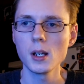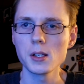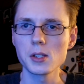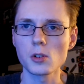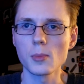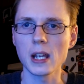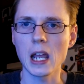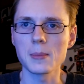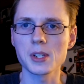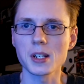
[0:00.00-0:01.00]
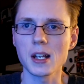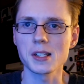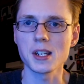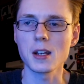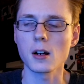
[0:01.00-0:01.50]
store my games on
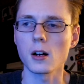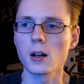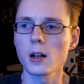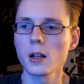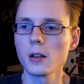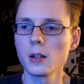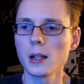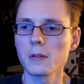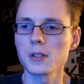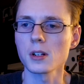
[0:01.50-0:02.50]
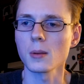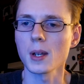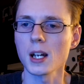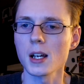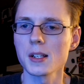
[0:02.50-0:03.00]
SD card. That would certainly
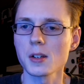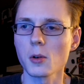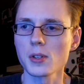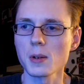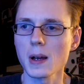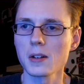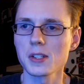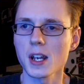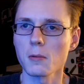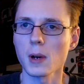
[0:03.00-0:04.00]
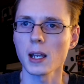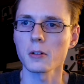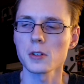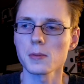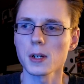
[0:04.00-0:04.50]
be nice. Of course, I'd rather just get a
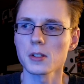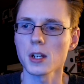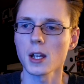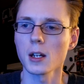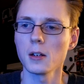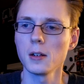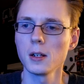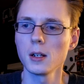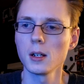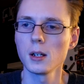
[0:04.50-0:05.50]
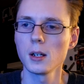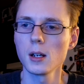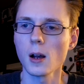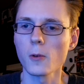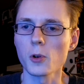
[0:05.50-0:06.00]
regular Switch again.
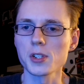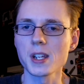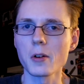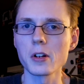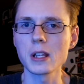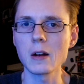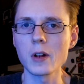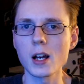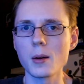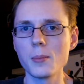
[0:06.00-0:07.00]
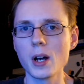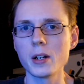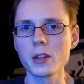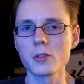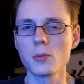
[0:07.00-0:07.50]
Of course, they already got
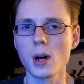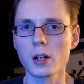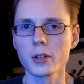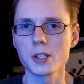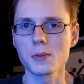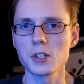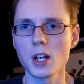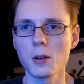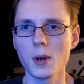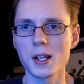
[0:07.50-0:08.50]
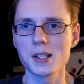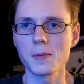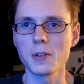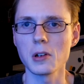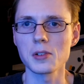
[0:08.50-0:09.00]
another new model of the Switch anyways. A
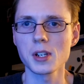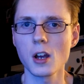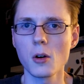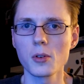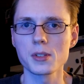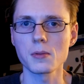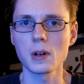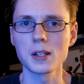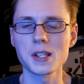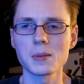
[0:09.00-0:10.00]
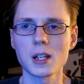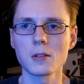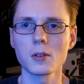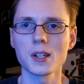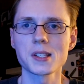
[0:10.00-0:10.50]
few years ago, it was around the same time they
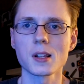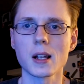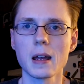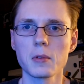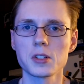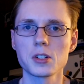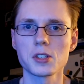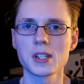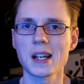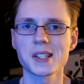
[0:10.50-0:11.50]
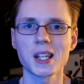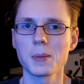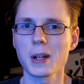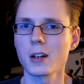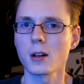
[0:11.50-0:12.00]
released the Lite, which just has slightly
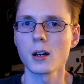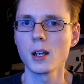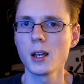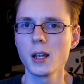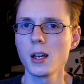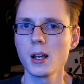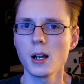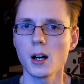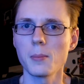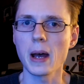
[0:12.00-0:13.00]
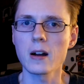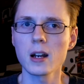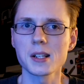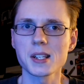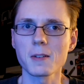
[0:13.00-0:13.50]
better
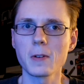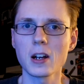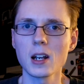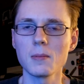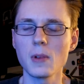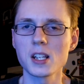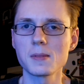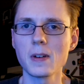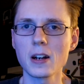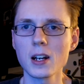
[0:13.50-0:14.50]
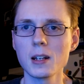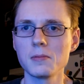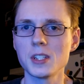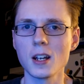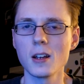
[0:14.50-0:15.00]
battery. It's not very